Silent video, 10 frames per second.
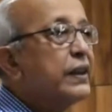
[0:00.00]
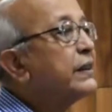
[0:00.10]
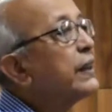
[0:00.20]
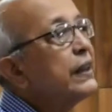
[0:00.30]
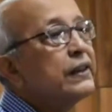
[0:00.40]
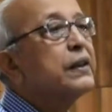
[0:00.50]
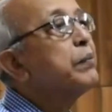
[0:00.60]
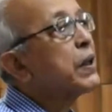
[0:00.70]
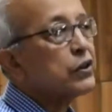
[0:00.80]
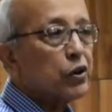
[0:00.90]
It is a
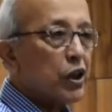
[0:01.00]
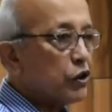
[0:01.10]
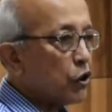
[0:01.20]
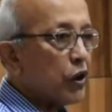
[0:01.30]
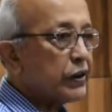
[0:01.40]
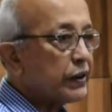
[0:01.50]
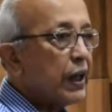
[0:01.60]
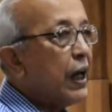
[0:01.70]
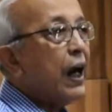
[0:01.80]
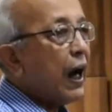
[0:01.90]
personal choice.
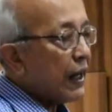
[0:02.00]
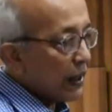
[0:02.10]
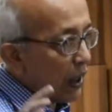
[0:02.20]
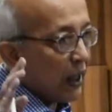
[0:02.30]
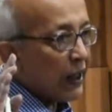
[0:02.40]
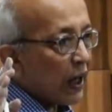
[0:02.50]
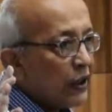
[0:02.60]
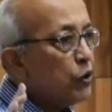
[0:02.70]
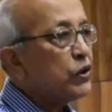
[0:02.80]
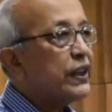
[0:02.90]
I
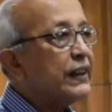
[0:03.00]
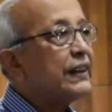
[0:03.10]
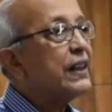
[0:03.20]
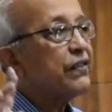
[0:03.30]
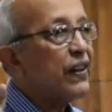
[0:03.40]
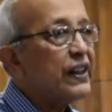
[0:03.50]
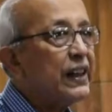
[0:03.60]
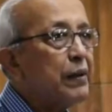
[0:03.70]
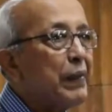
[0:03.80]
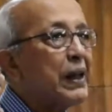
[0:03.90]
would say that if I
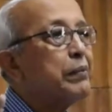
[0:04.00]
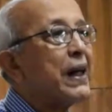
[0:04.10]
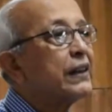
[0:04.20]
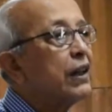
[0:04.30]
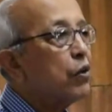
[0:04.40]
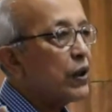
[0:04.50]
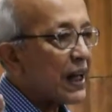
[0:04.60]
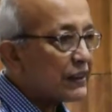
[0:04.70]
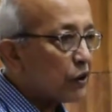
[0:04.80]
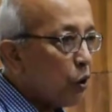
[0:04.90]
can make background
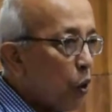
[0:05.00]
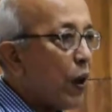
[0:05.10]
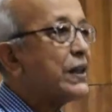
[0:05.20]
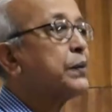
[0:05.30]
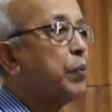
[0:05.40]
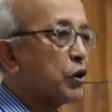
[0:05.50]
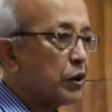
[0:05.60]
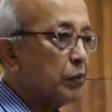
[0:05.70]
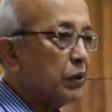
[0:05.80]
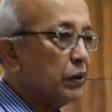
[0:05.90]
as low as
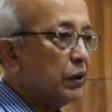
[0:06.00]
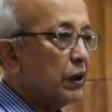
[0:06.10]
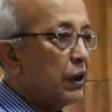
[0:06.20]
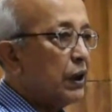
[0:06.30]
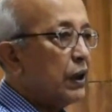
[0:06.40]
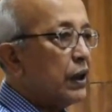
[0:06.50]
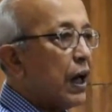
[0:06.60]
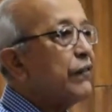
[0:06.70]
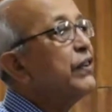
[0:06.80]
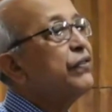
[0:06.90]
possible,
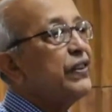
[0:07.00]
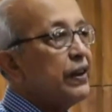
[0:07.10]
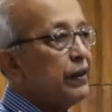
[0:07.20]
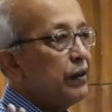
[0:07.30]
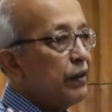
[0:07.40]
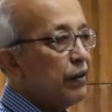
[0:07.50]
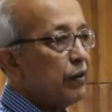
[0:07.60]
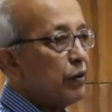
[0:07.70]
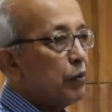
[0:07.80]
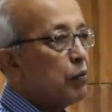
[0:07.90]
I will feel
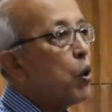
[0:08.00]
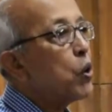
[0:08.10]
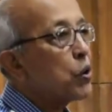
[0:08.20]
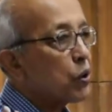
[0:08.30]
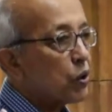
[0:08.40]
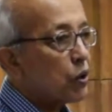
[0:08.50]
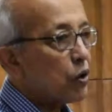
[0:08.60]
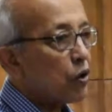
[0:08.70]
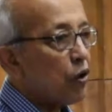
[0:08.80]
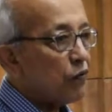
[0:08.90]
more
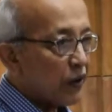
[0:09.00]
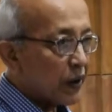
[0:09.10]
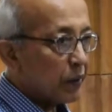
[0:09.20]
comfortable.